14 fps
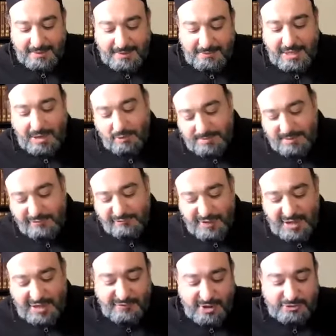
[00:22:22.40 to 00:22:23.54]
That would be
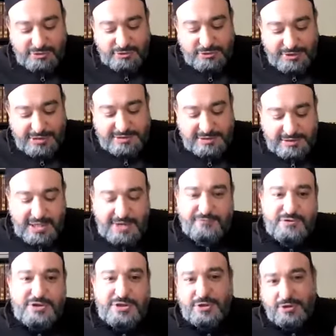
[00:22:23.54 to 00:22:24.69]
500 ritl
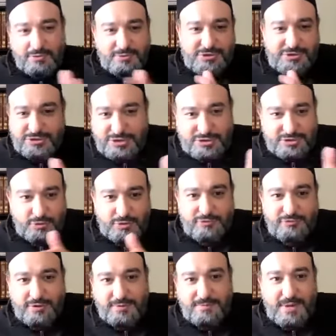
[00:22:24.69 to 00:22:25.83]
every year, which is just sort of
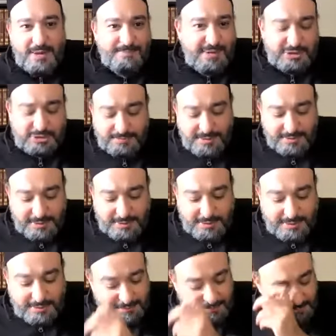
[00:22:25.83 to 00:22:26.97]
a, a measurement
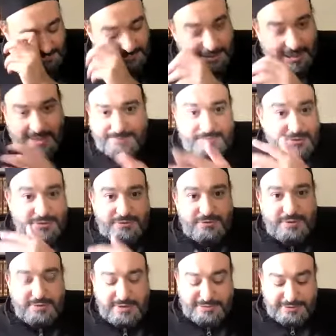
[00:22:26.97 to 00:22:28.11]
uh, times the,
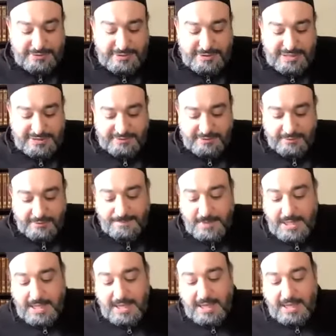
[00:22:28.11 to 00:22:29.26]
the, the days of the year.
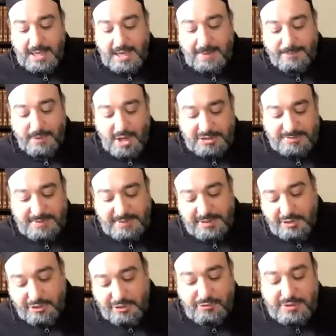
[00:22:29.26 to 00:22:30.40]
Approximately
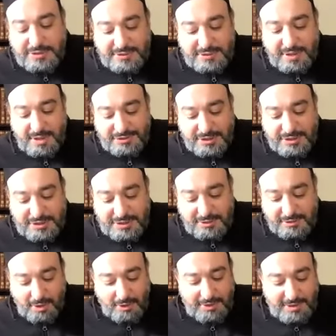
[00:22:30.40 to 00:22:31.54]
three dinars a
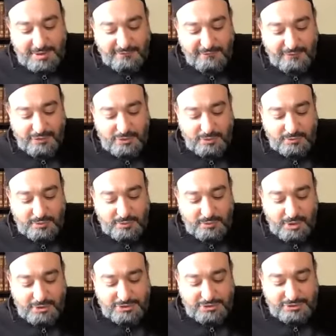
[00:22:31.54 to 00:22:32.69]
year are enough for you in
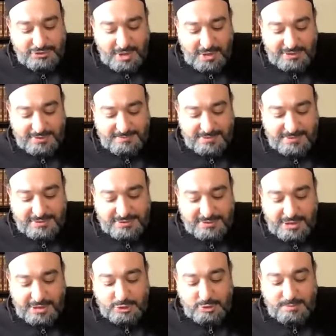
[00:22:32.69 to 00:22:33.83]
regards to condiments,
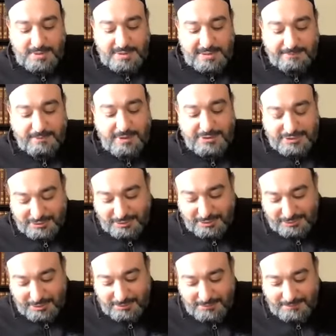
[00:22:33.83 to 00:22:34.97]
assuming that prices are
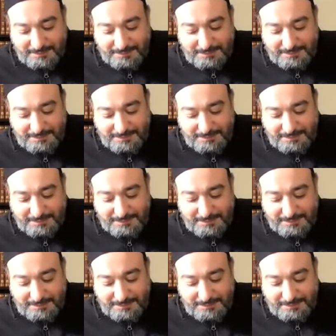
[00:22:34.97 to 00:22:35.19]
low.